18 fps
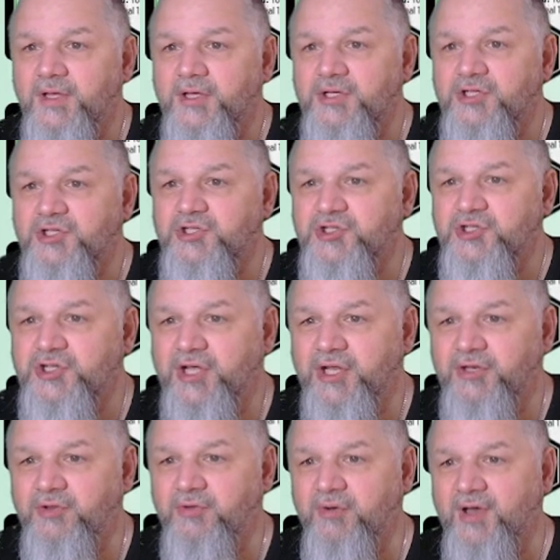She's a
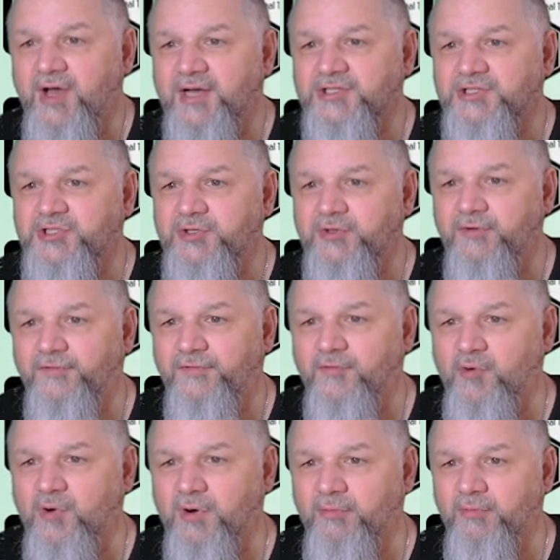2-cost
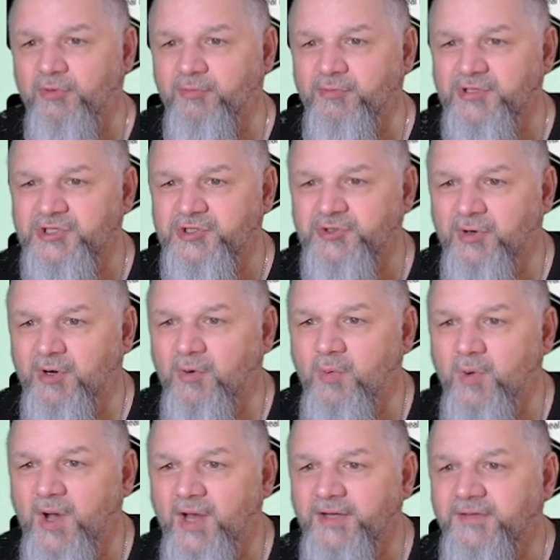2/4 with Restore
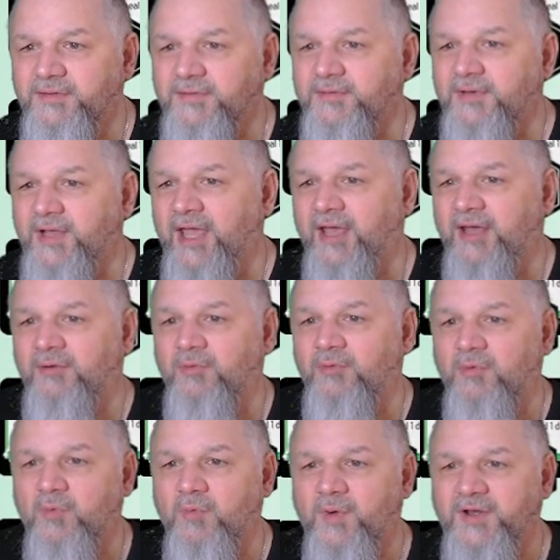1, and
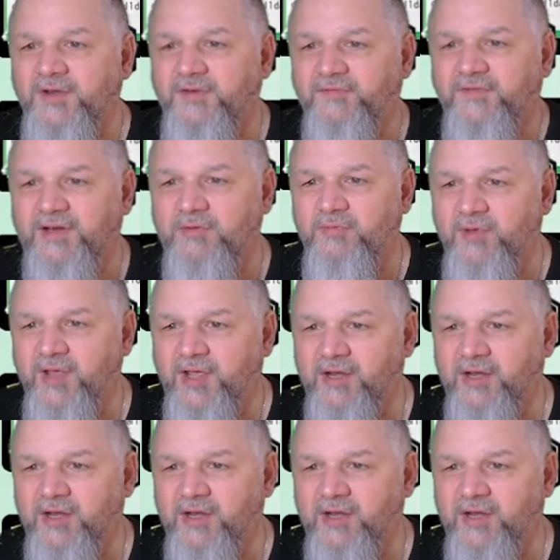when defeated, we can